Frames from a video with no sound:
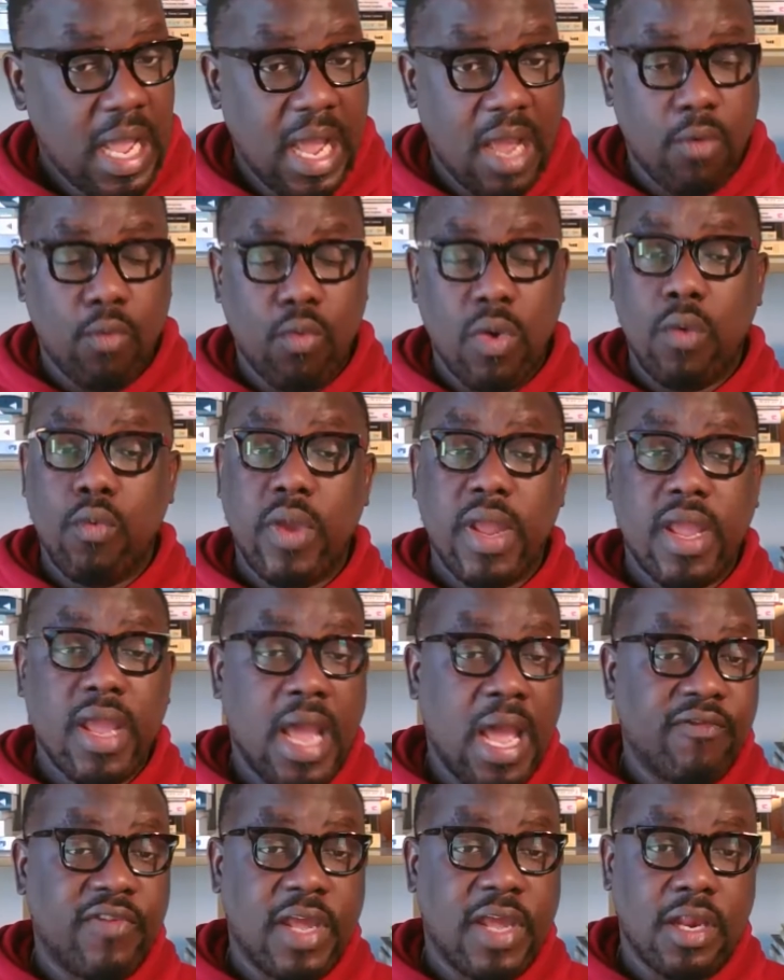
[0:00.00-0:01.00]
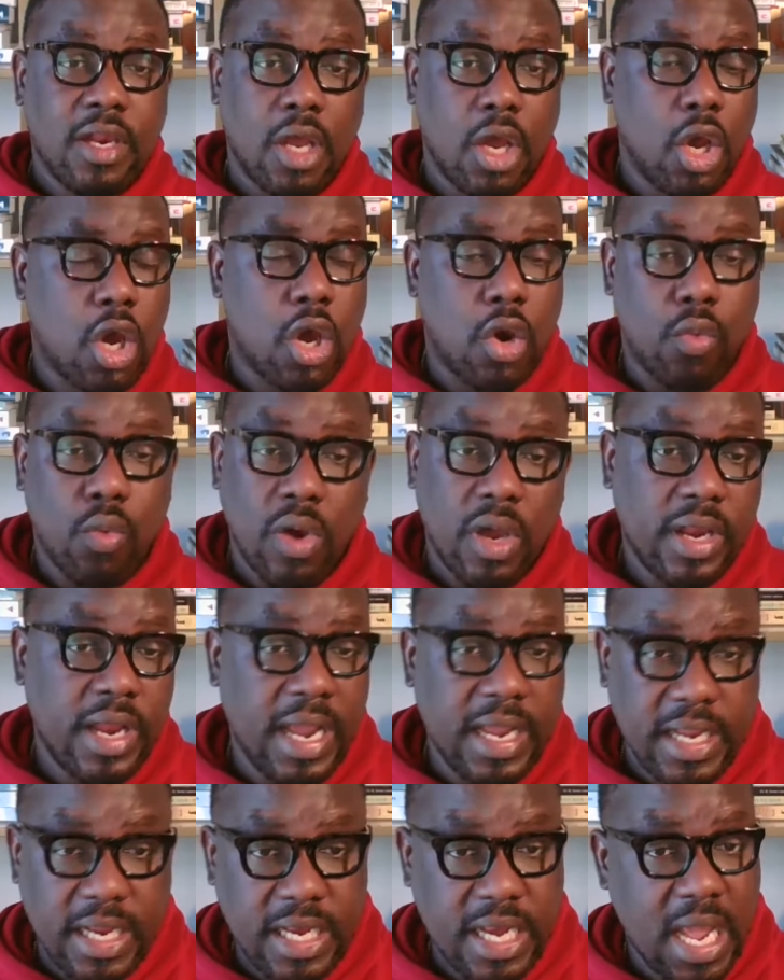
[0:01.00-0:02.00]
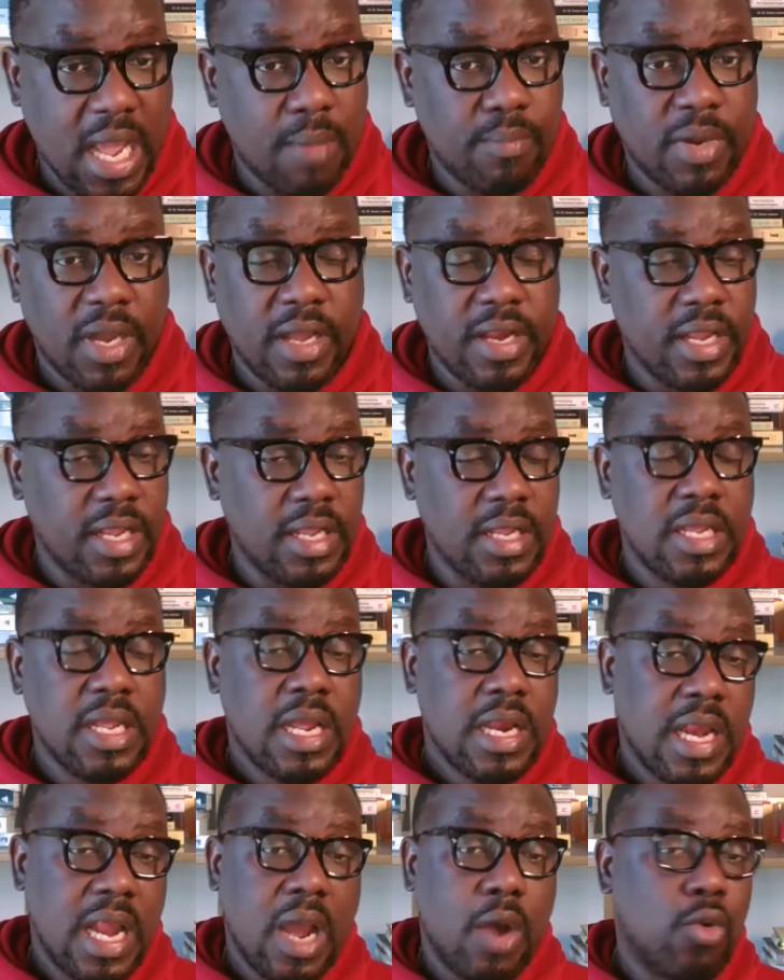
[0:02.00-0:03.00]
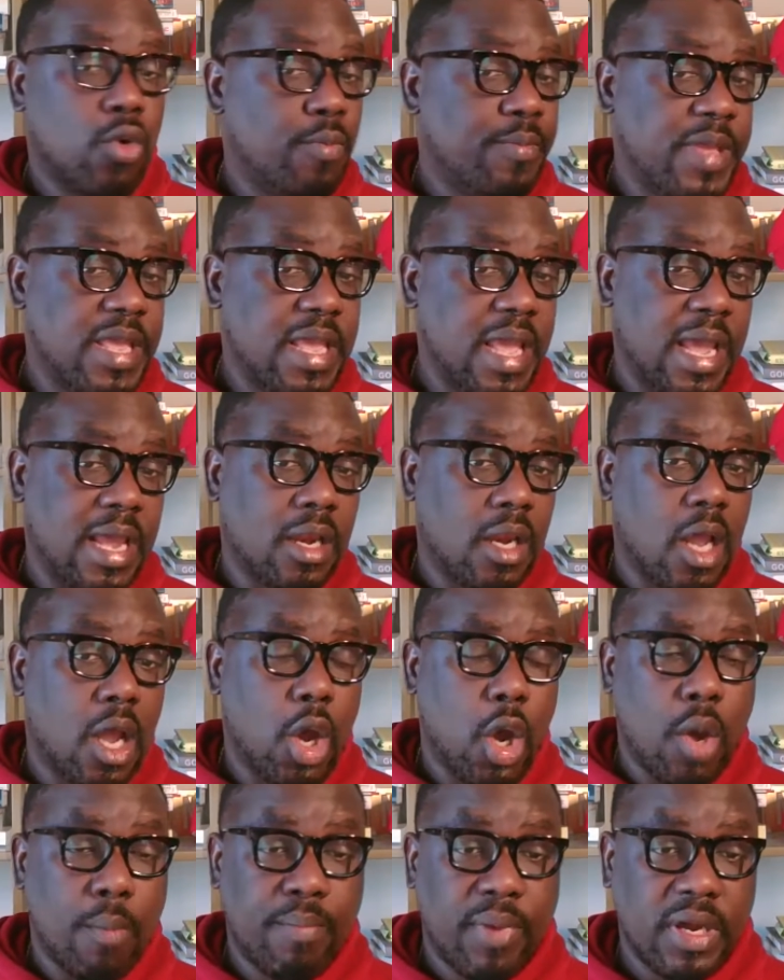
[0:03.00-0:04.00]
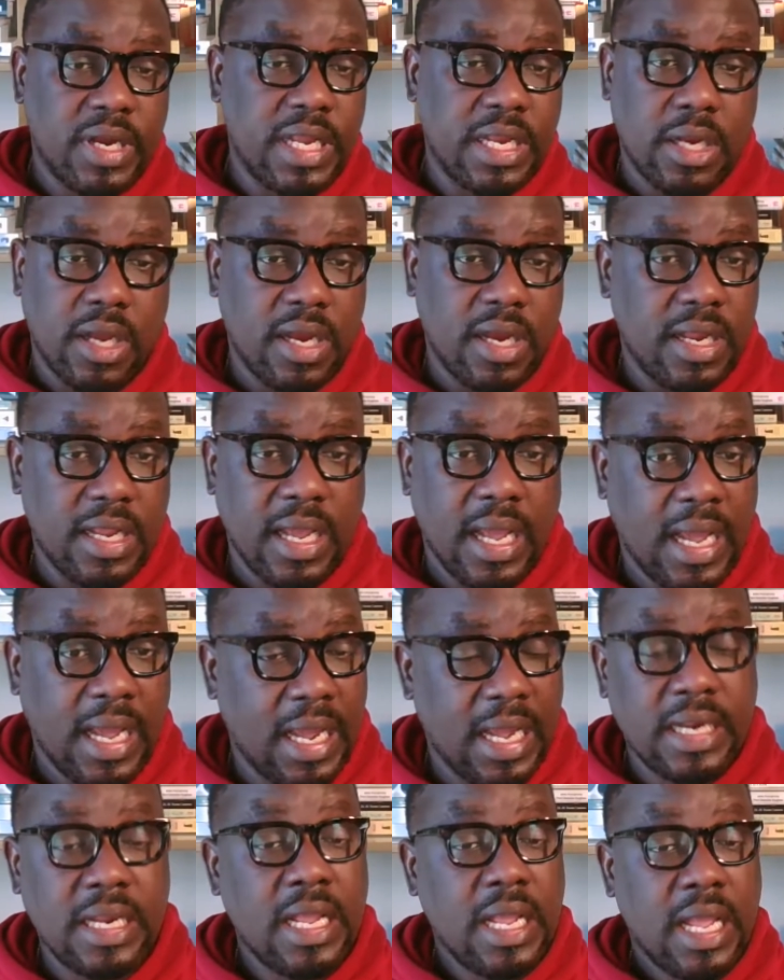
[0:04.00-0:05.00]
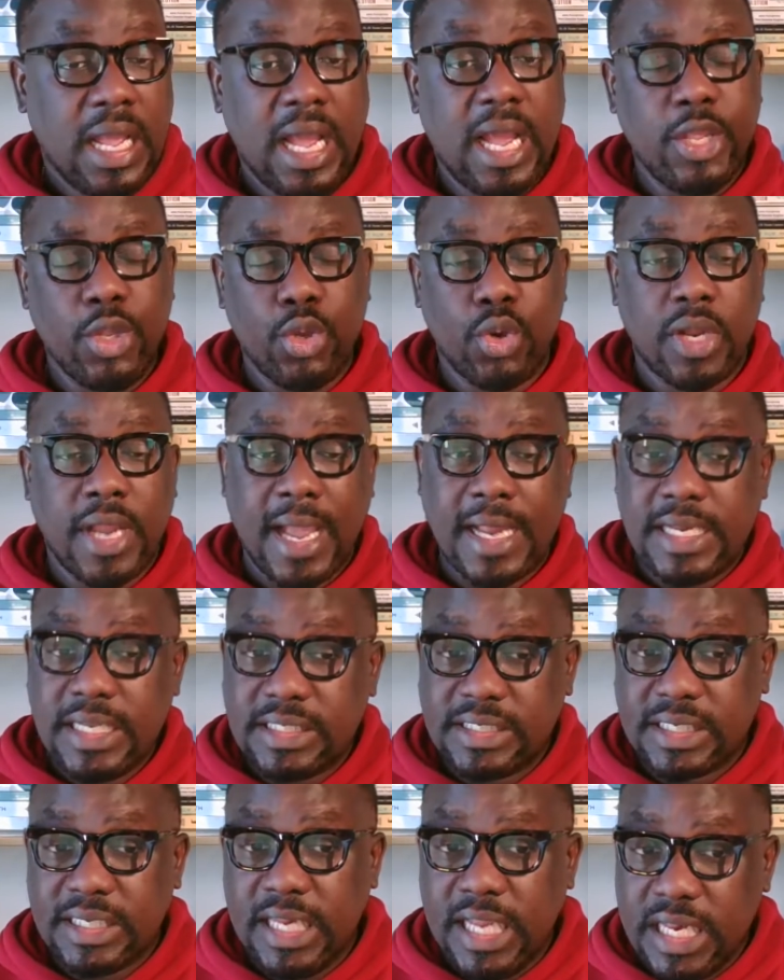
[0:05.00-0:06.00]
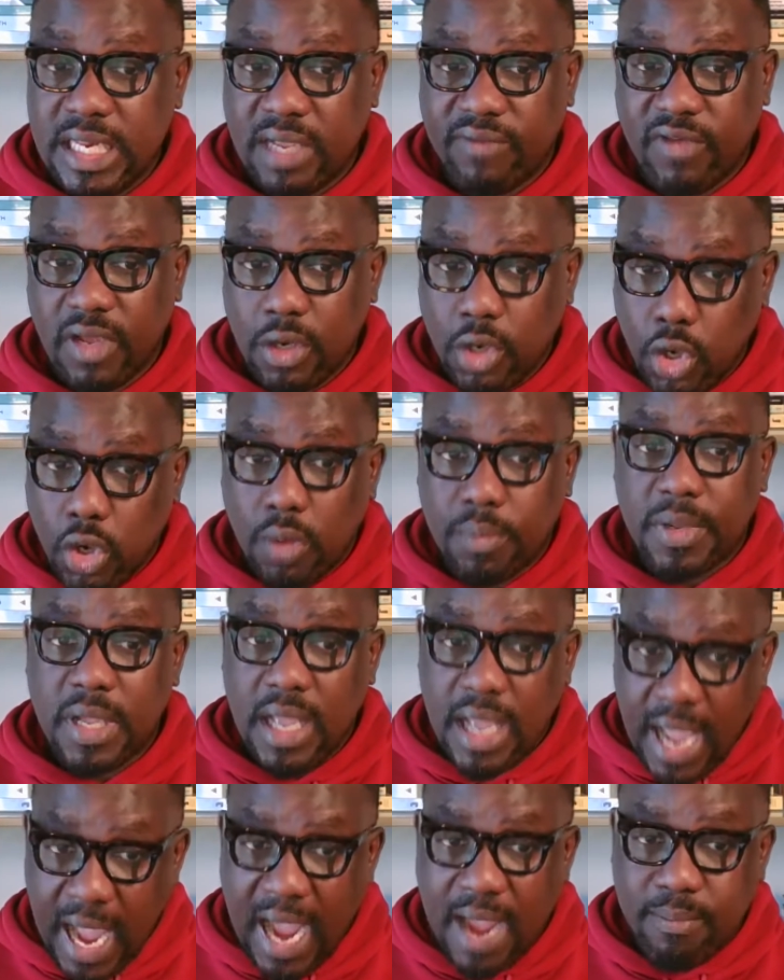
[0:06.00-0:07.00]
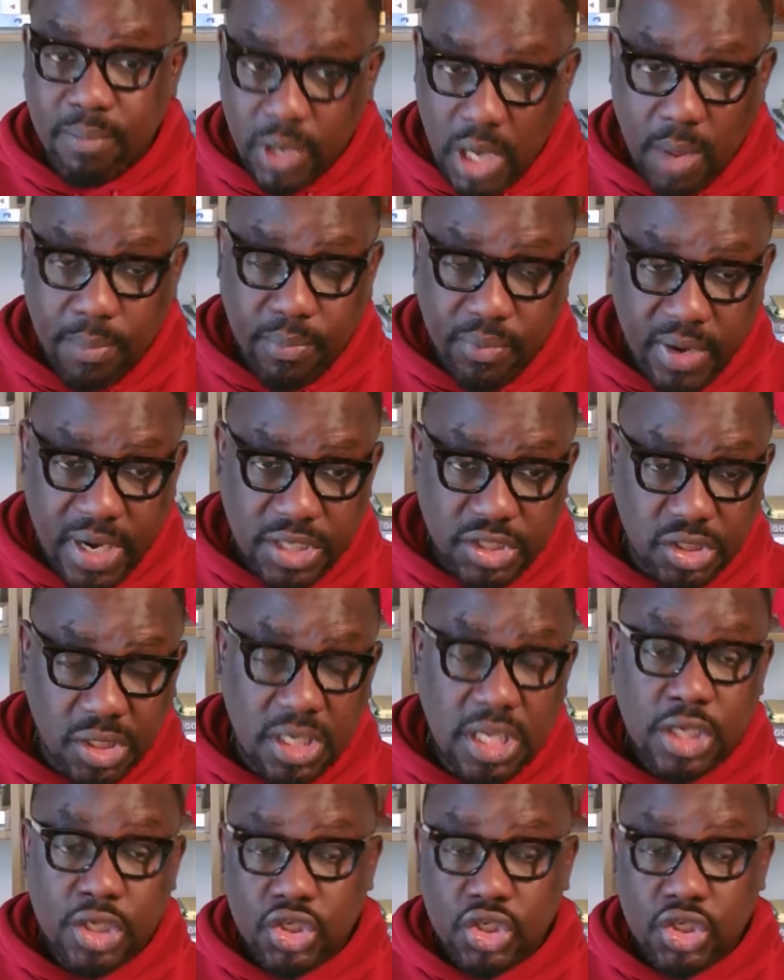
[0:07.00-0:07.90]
And when we have a lot of water in our body, there will be a lot of burden on the heart, and you can easily develop high blood pressure.